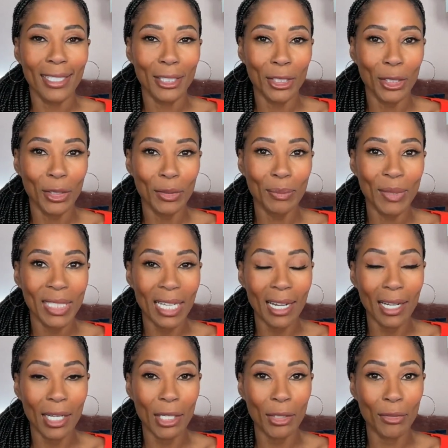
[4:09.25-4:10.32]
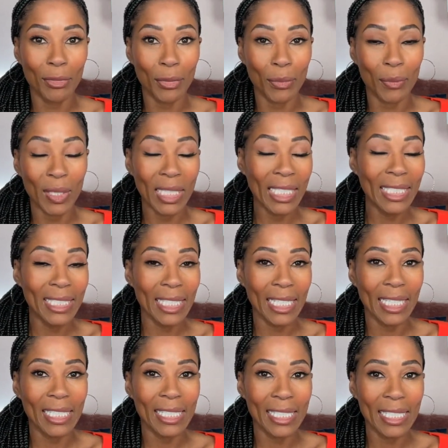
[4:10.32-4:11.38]
in terms of
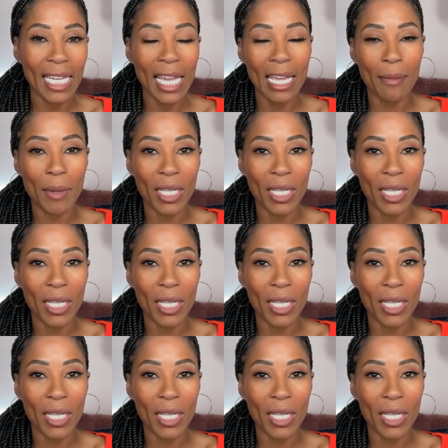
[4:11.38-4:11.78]
releasing this stay,